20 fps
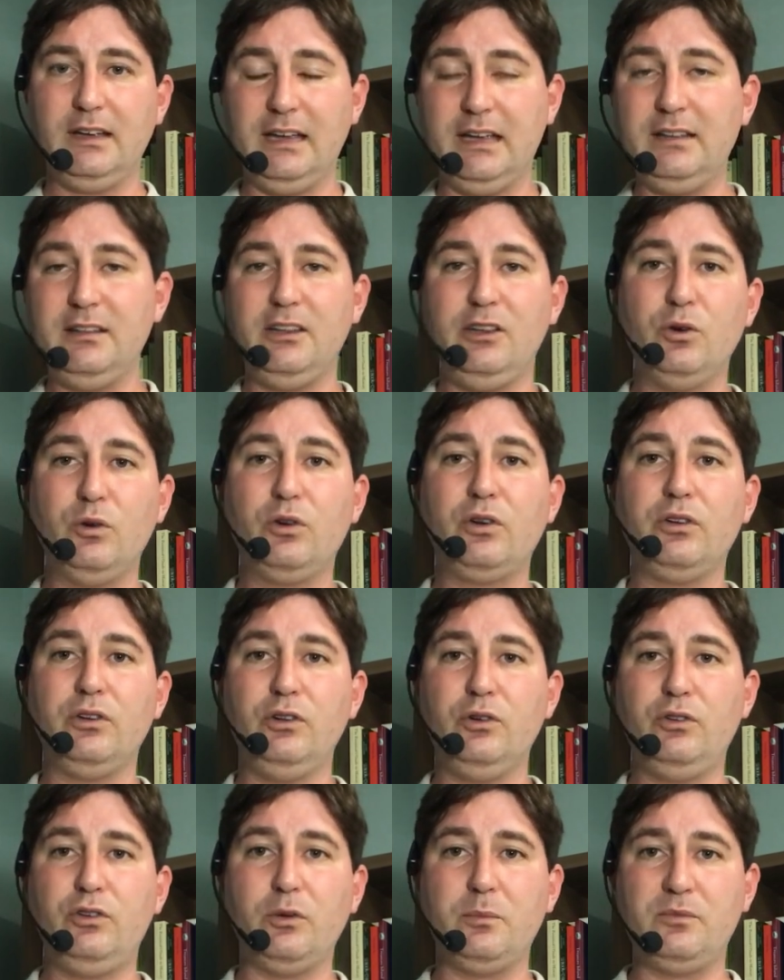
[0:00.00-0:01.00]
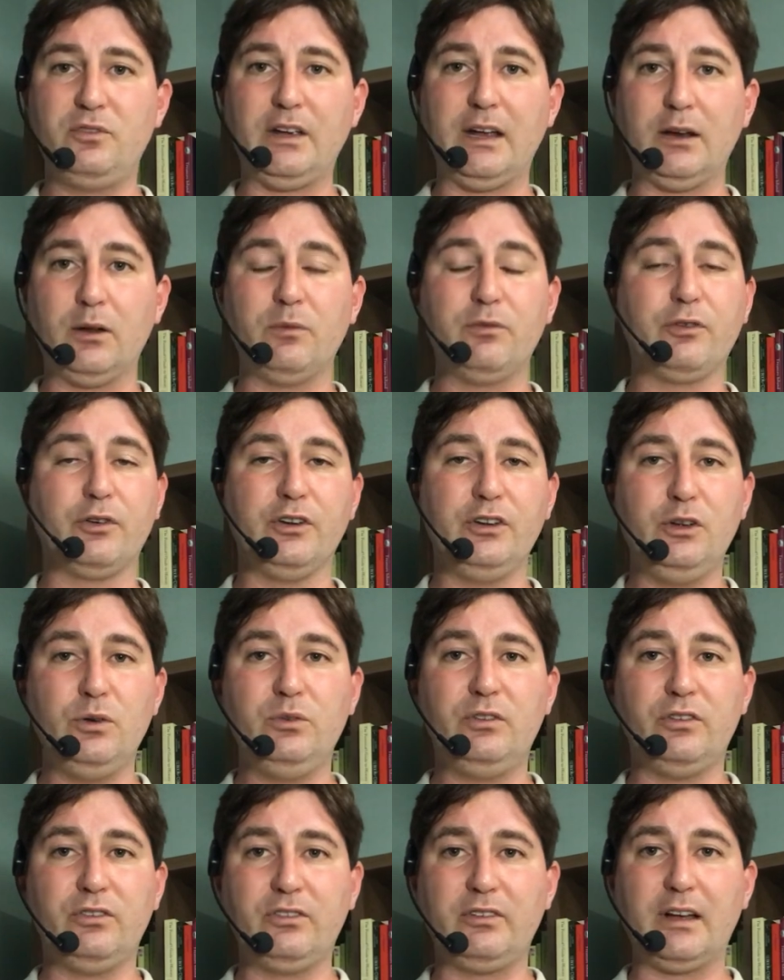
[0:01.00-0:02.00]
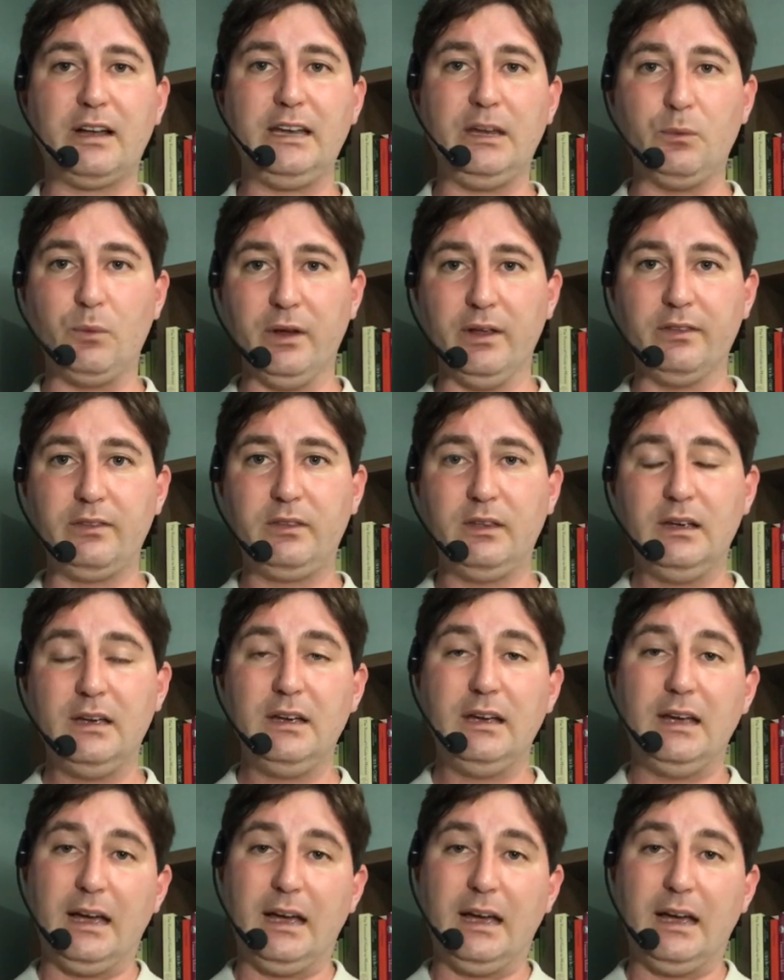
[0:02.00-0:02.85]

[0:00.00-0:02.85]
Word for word: in the YouTube channel for you to study with.